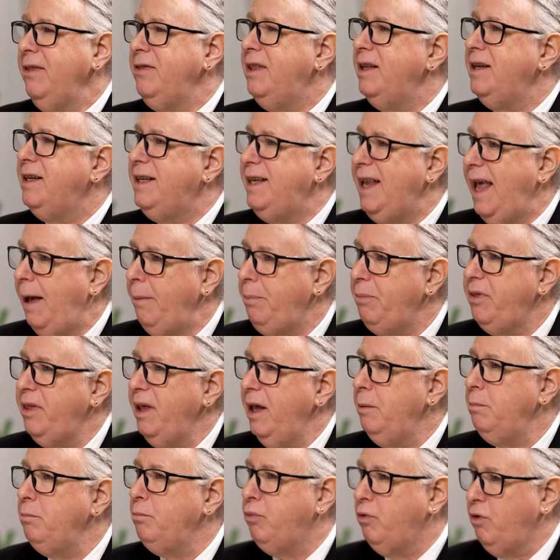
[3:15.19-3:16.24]
the depth
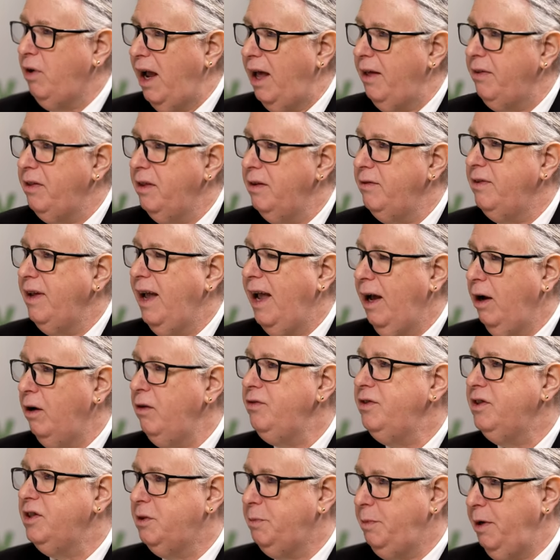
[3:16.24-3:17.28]
and breadth of the
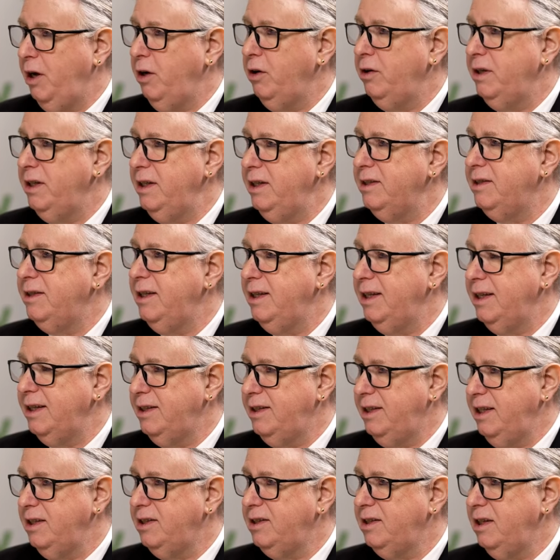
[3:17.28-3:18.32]
health disparities that
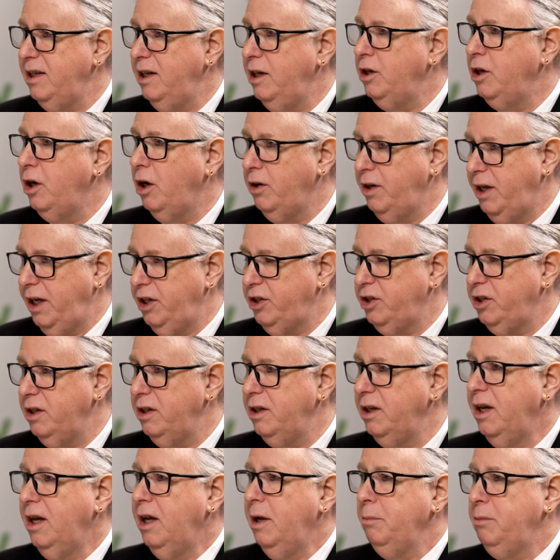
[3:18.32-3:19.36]
exist in our
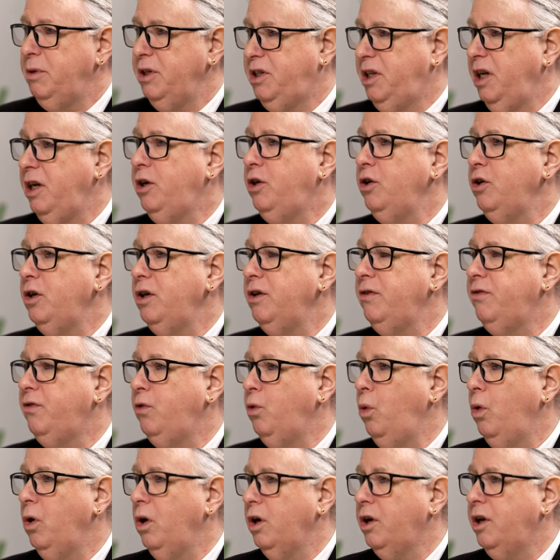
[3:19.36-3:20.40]
nation, particularly
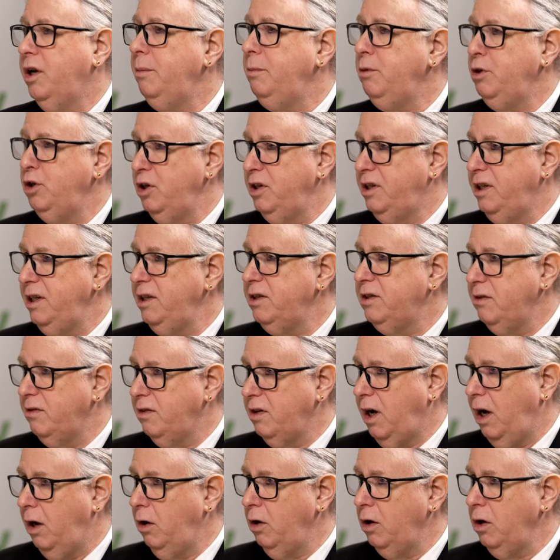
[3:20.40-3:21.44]
for communities of
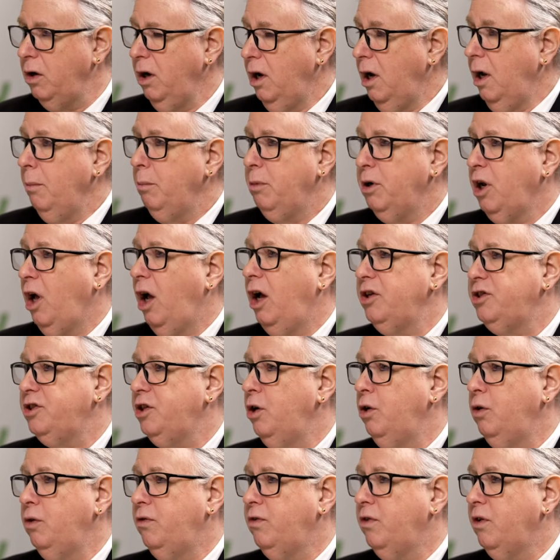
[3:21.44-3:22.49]
color, but
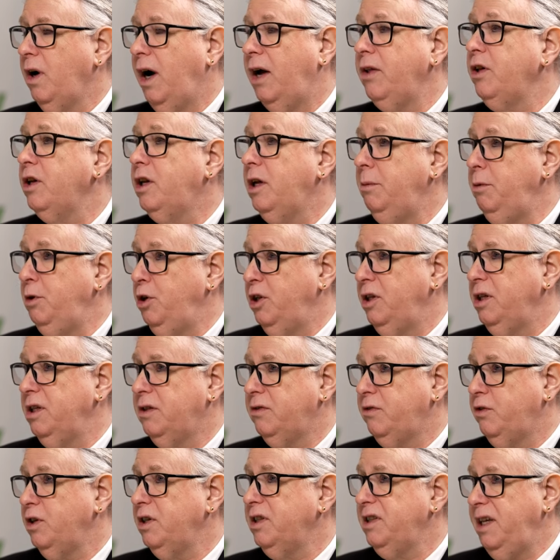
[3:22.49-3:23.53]
also for other communities,
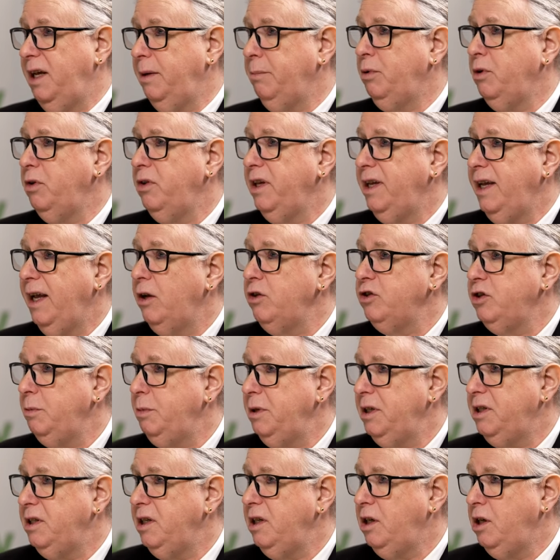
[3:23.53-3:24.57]
for example, the
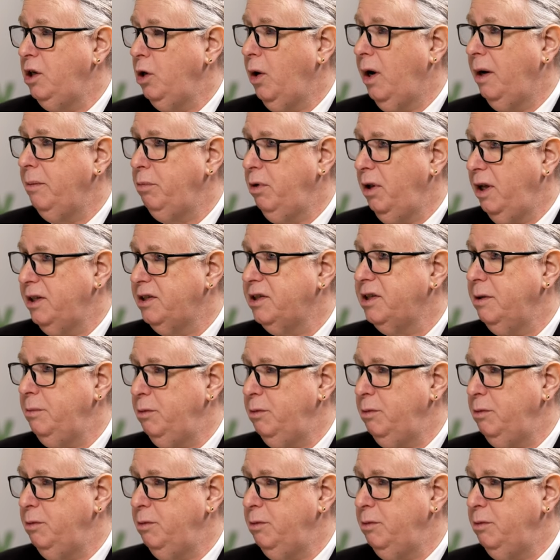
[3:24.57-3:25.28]
LGBTQI plus